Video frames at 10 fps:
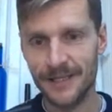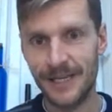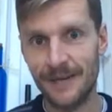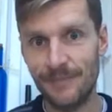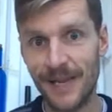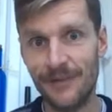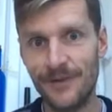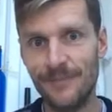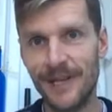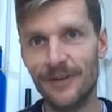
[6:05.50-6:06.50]
getting bigger
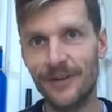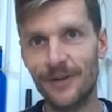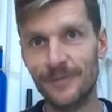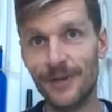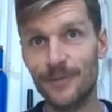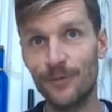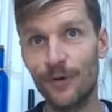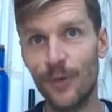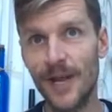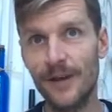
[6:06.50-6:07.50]
and bigger, and I was much
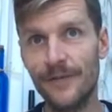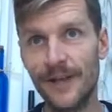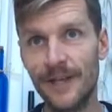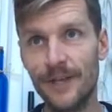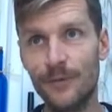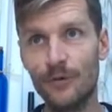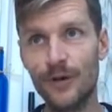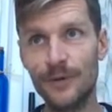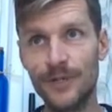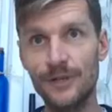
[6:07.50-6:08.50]
more aware of it. And the
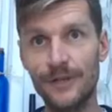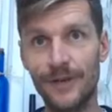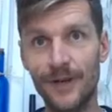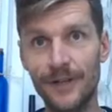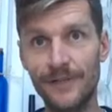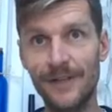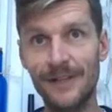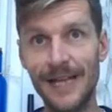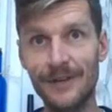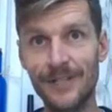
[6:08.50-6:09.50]
more I was unifying the
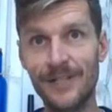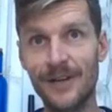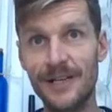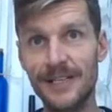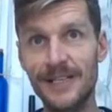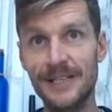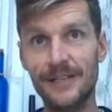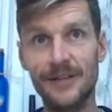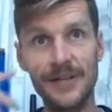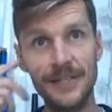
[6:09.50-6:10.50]
field outside and
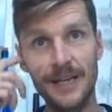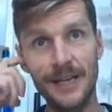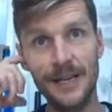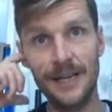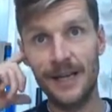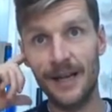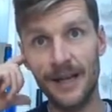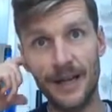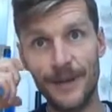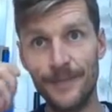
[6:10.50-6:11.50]
inside,
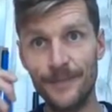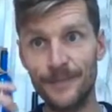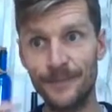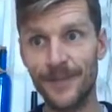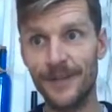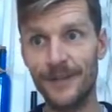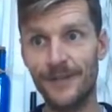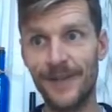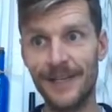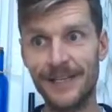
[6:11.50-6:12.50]
the
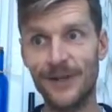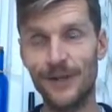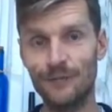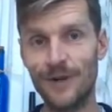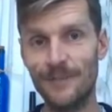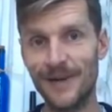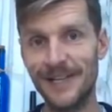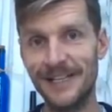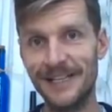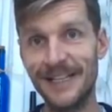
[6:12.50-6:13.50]
fear started
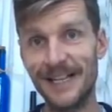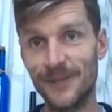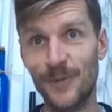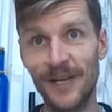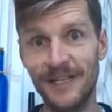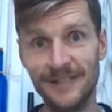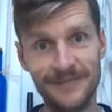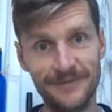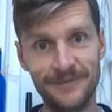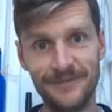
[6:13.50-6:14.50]
rumbling, and that's
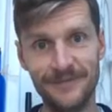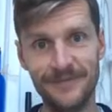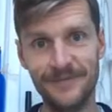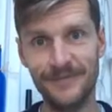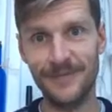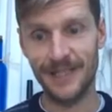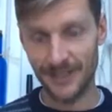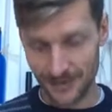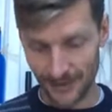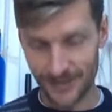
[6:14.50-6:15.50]
when it
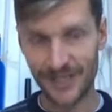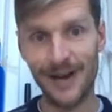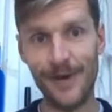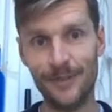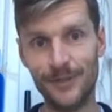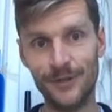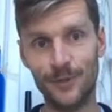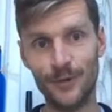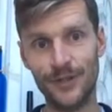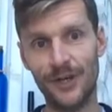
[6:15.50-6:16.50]
can start to come up
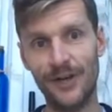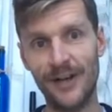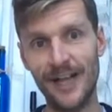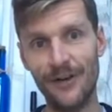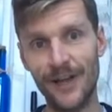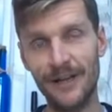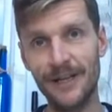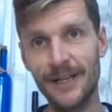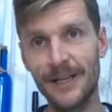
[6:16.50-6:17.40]
towards your heart area.